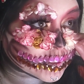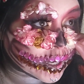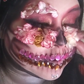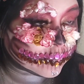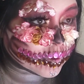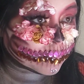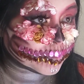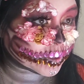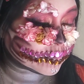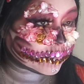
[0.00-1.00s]
to have
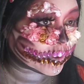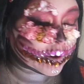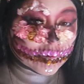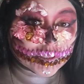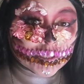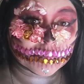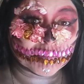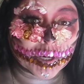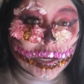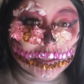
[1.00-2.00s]
beautiful flowers,
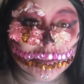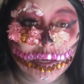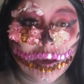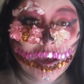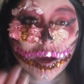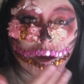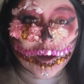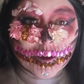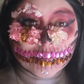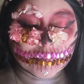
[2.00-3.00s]
but
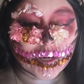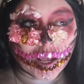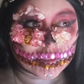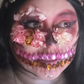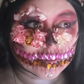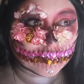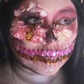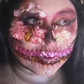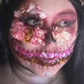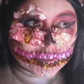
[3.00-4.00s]
not
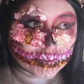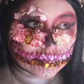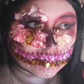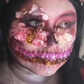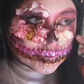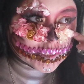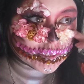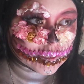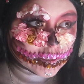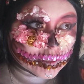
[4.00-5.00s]
for this
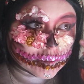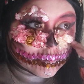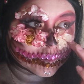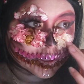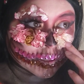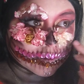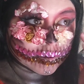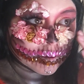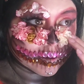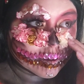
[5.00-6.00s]
reason. You know, you can
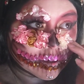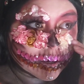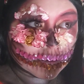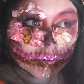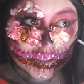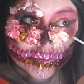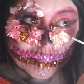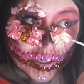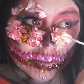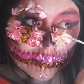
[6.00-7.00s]
always
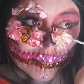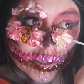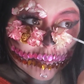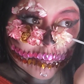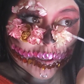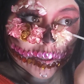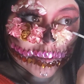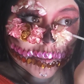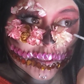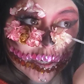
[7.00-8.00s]
buy the fake
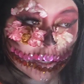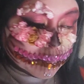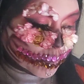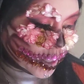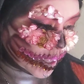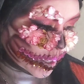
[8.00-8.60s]
ones and apply